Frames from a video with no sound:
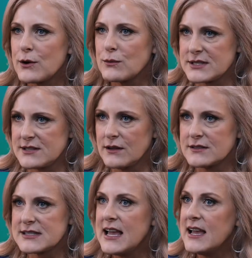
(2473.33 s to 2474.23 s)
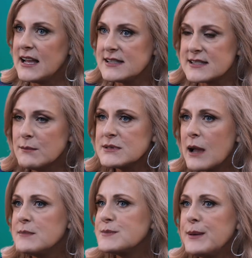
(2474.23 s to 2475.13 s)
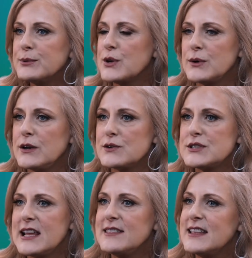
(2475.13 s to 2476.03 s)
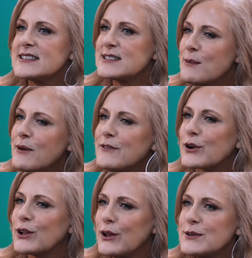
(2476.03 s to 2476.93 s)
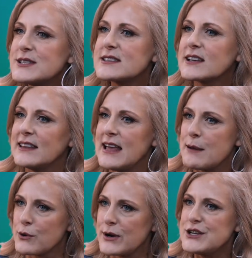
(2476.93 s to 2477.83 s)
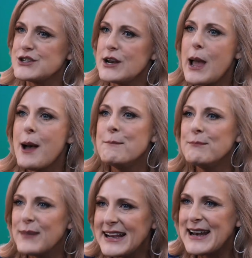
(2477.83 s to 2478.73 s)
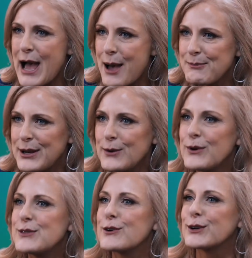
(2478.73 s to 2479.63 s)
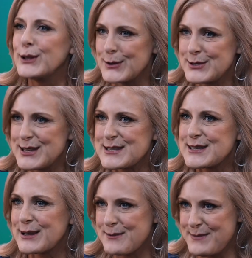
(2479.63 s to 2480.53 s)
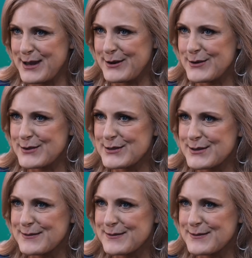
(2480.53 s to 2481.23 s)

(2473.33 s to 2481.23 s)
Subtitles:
results. And sometimes people don't understand that some of your closest collaboration might happen with your closest competitors.